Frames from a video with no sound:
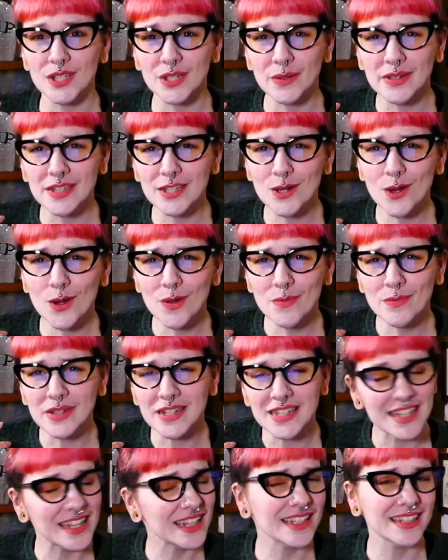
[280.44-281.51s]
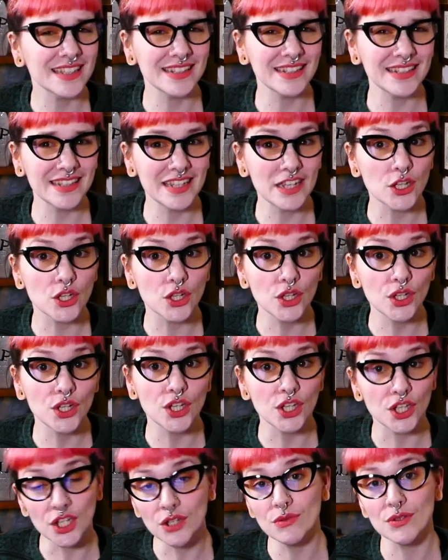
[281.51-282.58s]
so it's not a particularly good
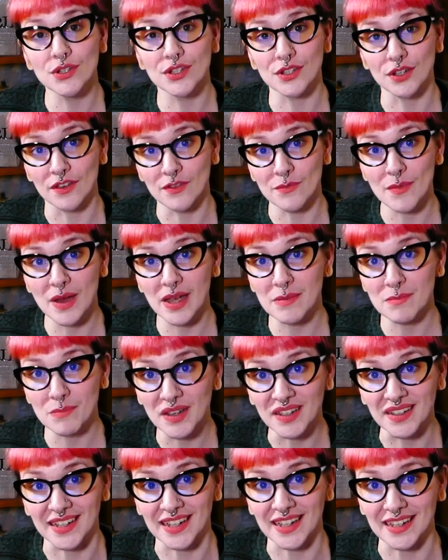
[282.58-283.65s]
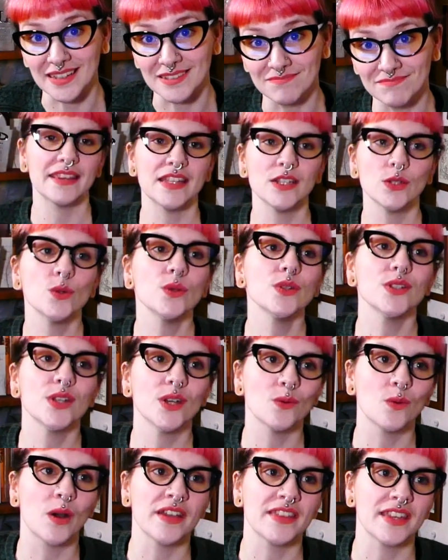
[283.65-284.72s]
use of my money. That's
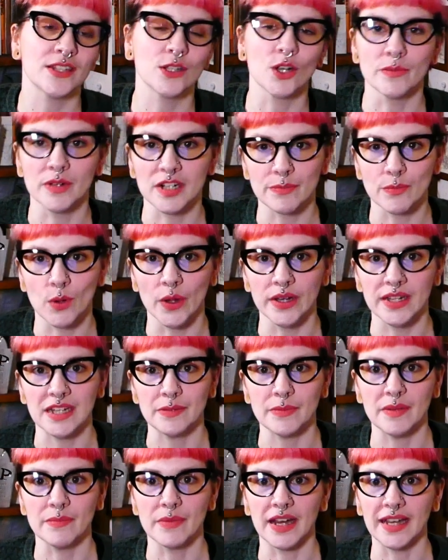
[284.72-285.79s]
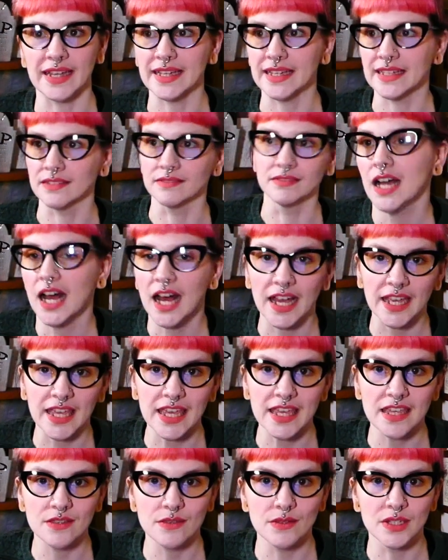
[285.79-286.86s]
also why there's not much point in me buying high
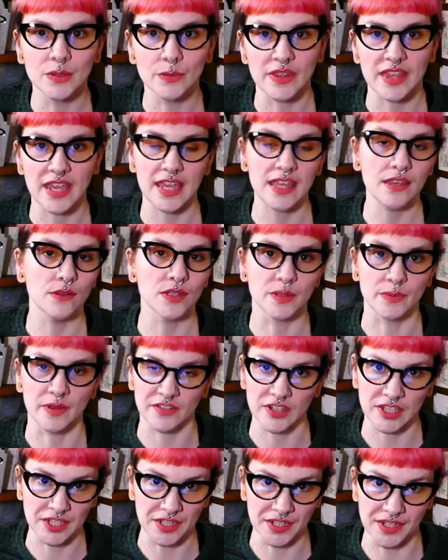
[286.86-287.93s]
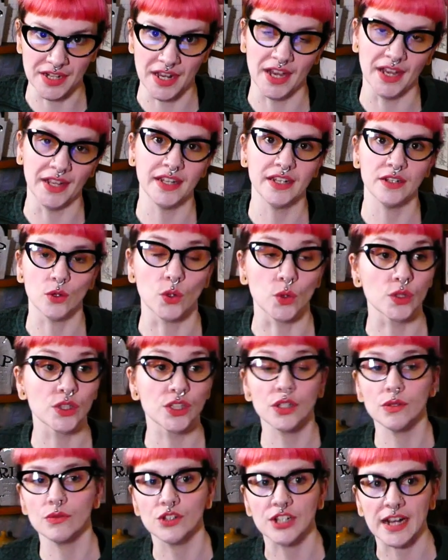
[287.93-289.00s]
heels with heels above a certain height, or
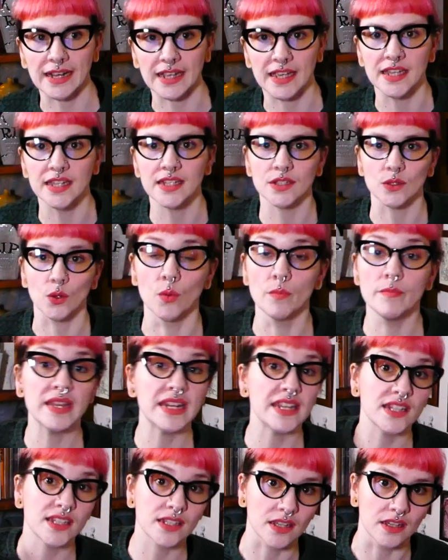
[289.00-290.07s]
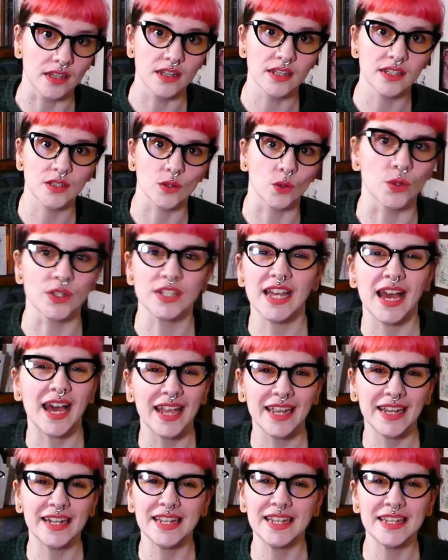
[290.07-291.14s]
suit jackets, or mini skirts, or
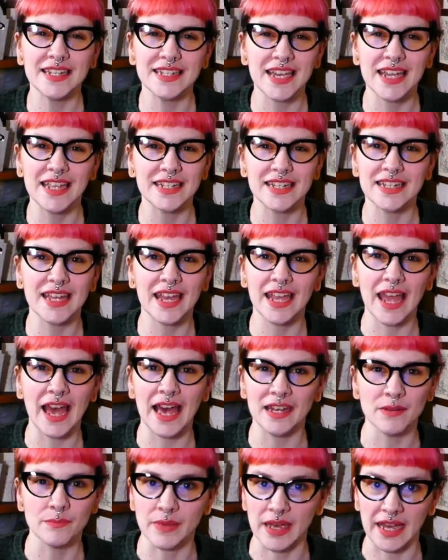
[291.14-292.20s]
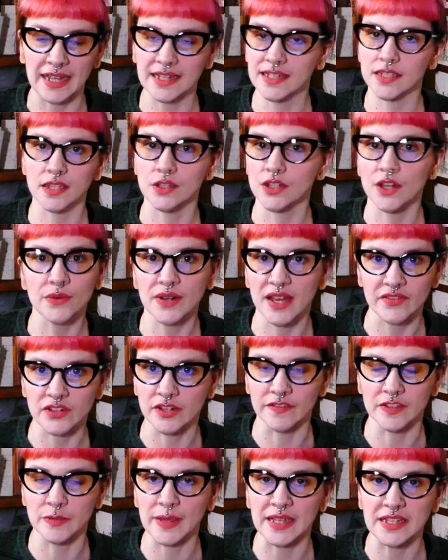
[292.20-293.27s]
tiny day-to-day handbags that don't have
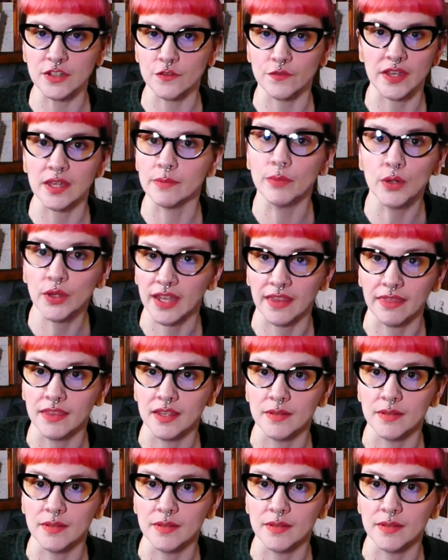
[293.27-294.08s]
enough space to fit a book in